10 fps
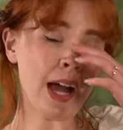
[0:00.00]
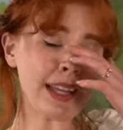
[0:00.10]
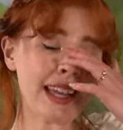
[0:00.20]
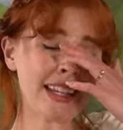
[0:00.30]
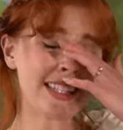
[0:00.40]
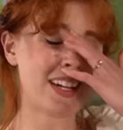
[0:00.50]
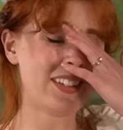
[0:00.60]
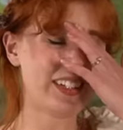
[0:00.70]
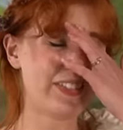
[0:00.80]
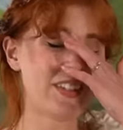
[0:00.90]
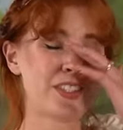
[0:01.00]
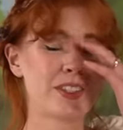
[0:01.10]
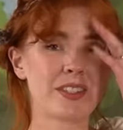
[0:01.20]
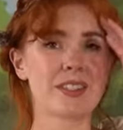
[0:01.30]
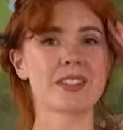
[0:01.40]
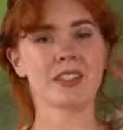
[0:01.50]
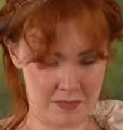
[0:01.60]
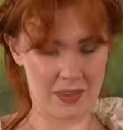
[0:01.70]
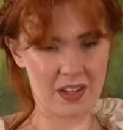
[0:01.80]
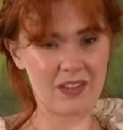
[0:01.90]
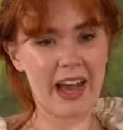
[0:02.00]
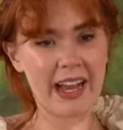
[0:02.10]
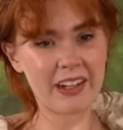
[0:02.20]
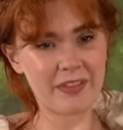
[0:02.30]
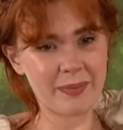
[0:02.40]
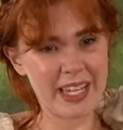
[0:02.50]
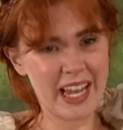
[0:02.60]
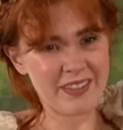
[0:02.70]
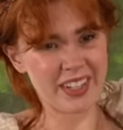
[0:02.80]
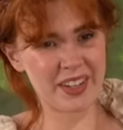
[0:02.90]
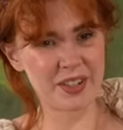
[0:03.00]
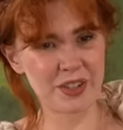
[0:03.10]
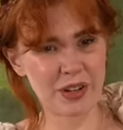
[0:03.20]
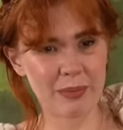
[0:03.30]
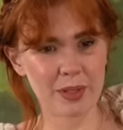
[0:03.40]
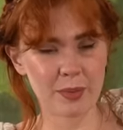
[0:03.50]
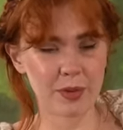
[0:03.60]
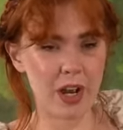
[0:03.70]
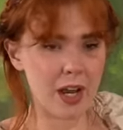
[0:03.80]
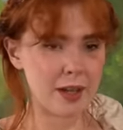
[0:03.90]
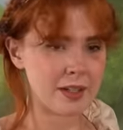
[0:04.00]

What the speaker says: I can't tell if it's just the lack of me having a good strapless bra,